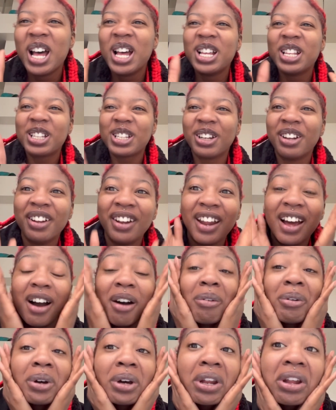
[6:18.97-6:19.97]
So now
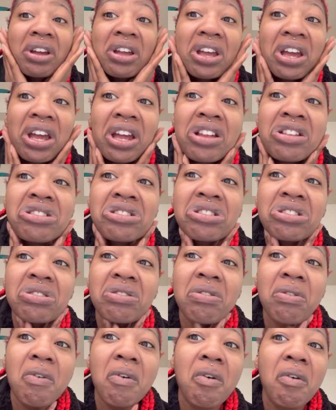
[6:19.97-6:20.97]
we're gonna get
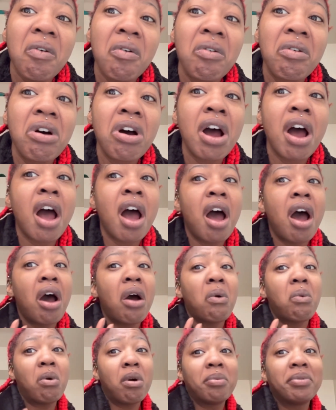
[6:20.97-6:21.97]
into
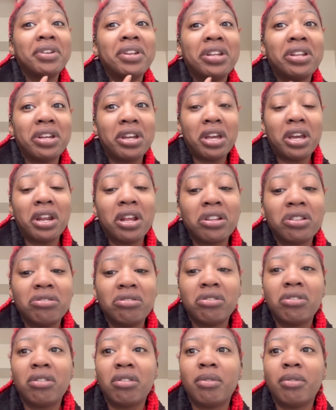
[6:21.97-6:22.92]
what we need to get into.